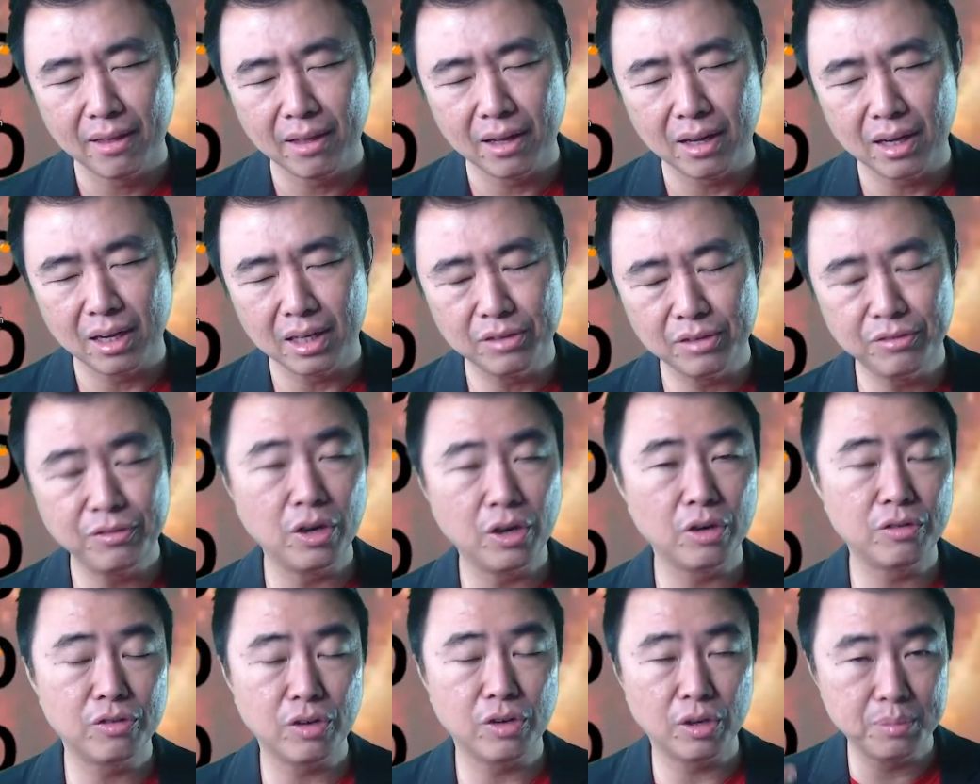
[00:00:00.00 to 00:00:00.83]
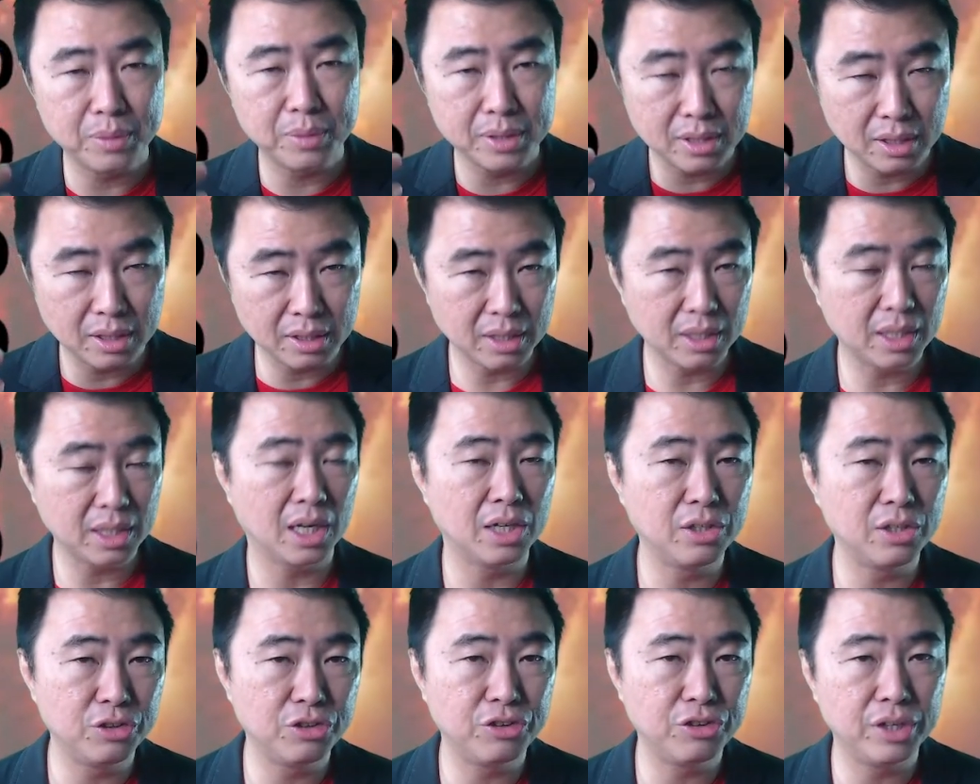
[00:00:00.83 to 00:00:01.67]
if you're from a certain
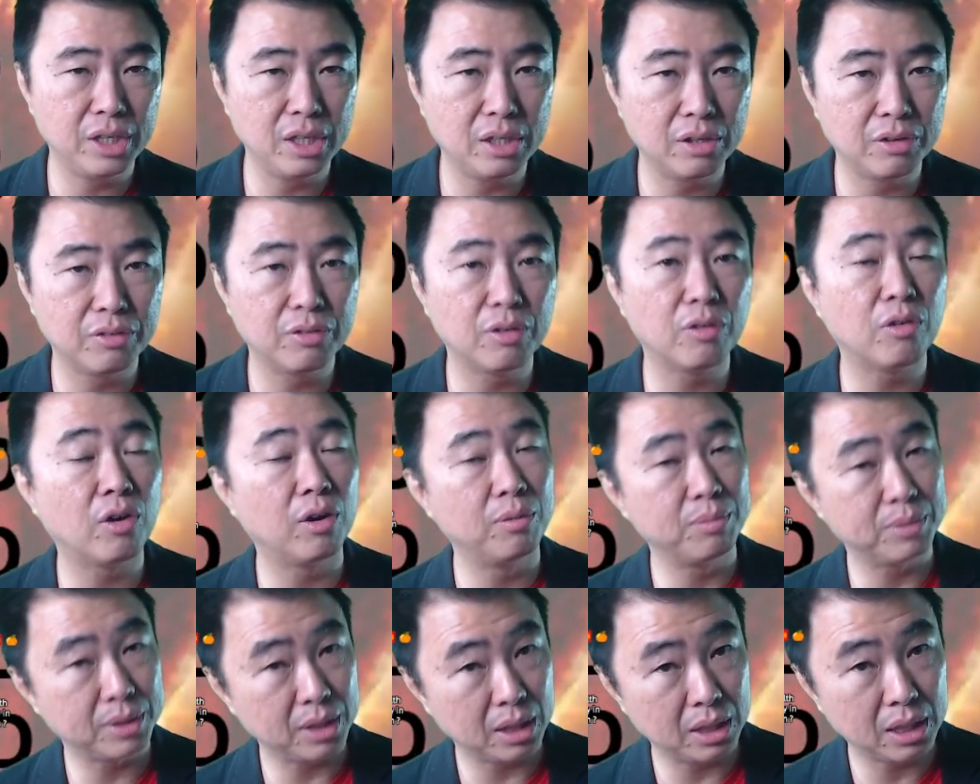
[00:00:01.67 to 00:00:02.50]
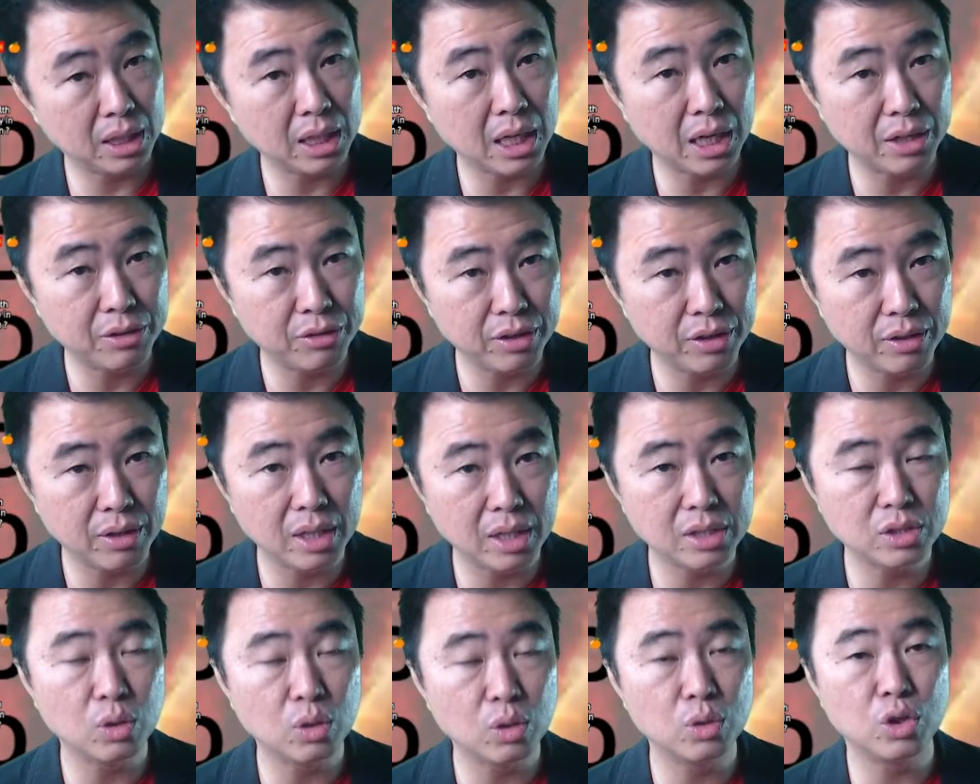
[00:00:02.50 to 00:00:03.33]
country,
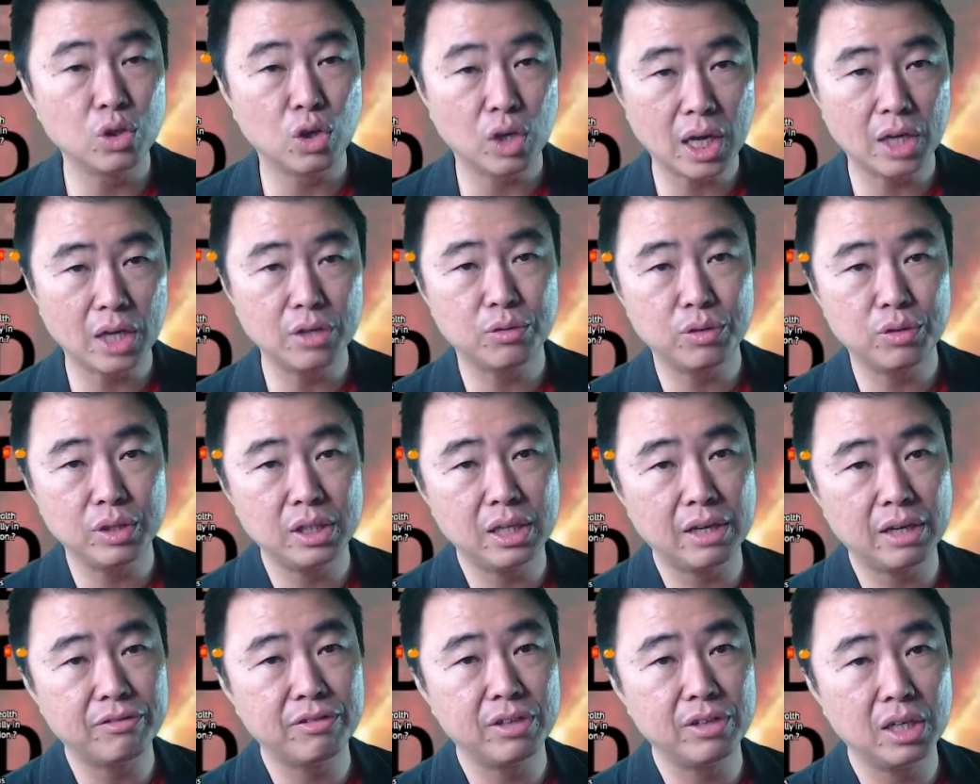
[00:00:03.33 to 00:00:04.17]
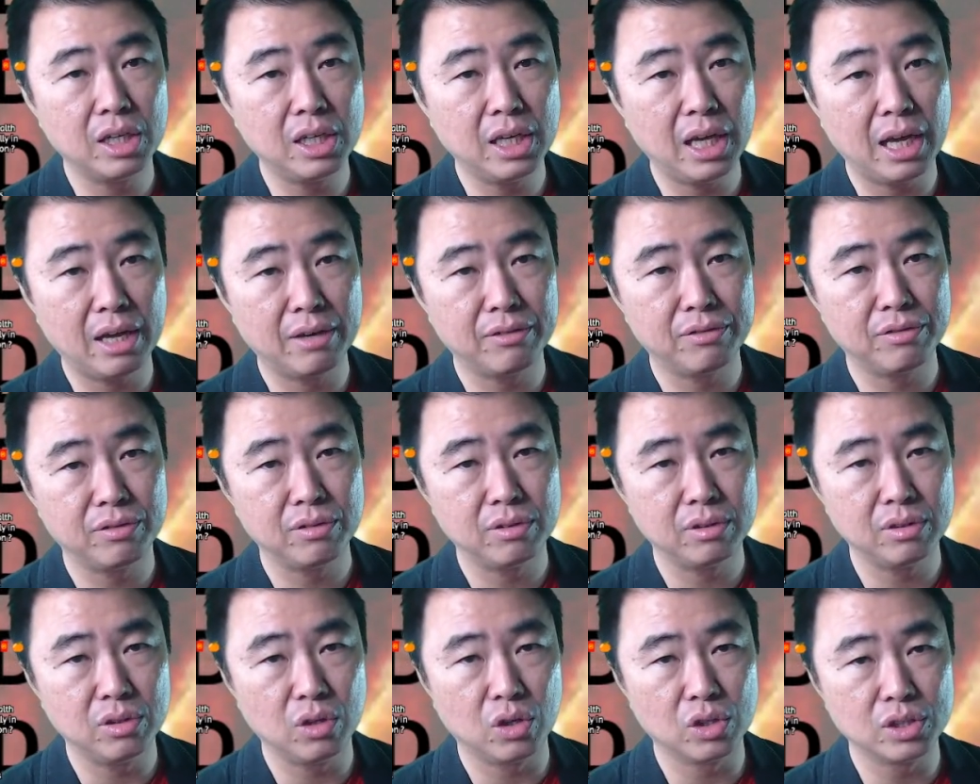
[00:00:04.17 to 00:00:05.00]
right? So your country definitely have
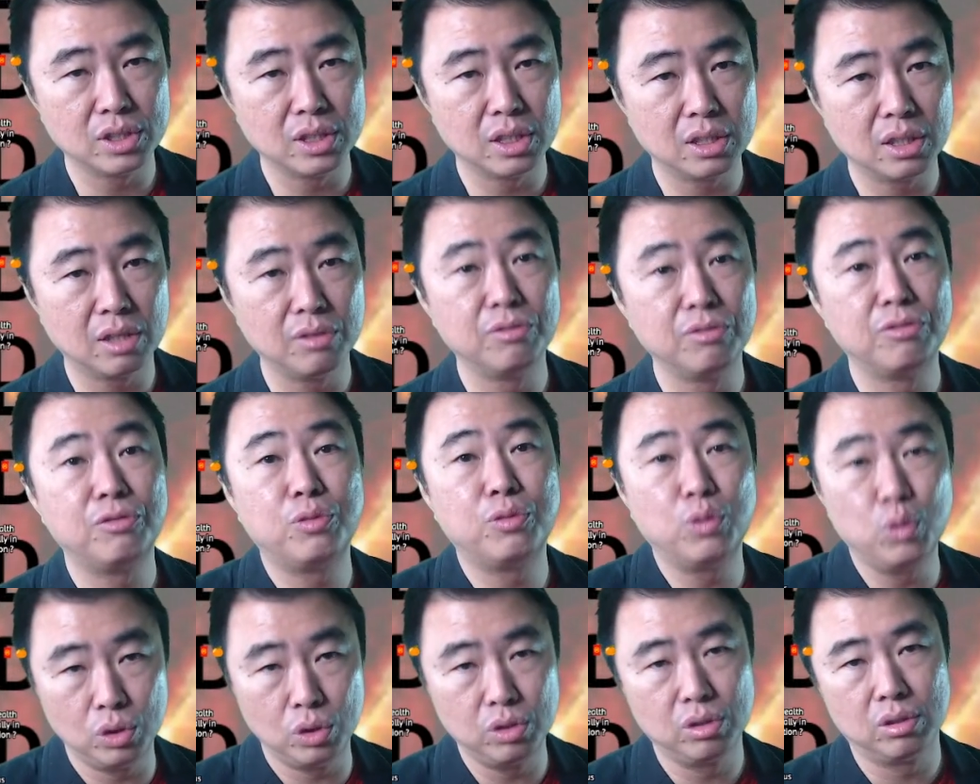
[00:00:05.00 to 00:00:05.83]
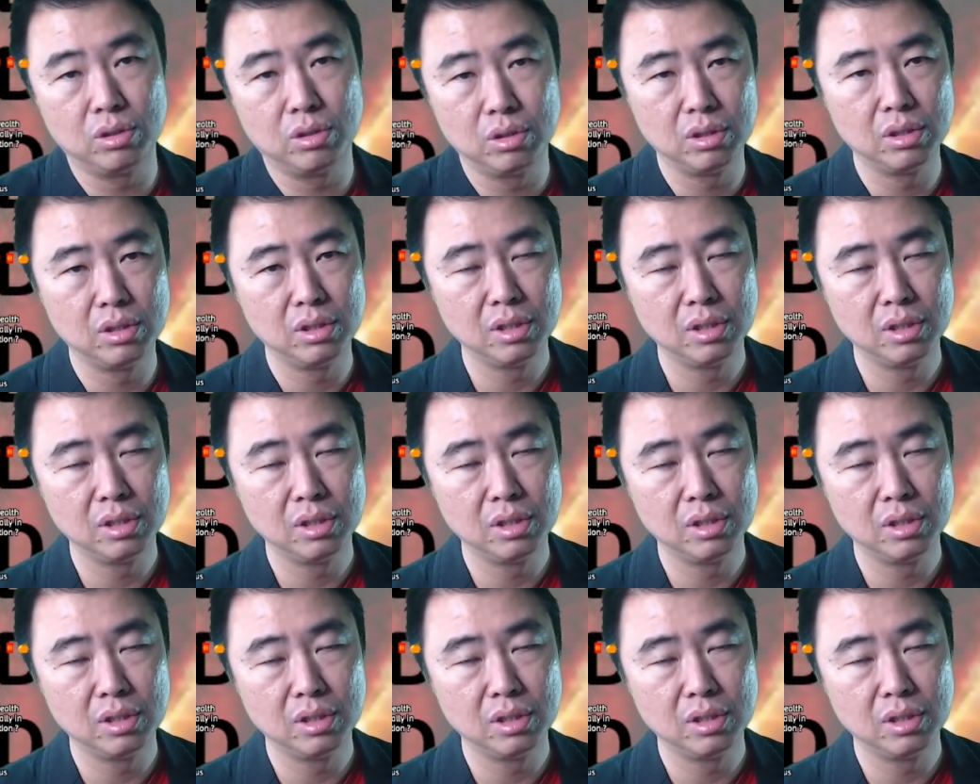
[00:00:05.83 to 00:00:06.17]
your certain food.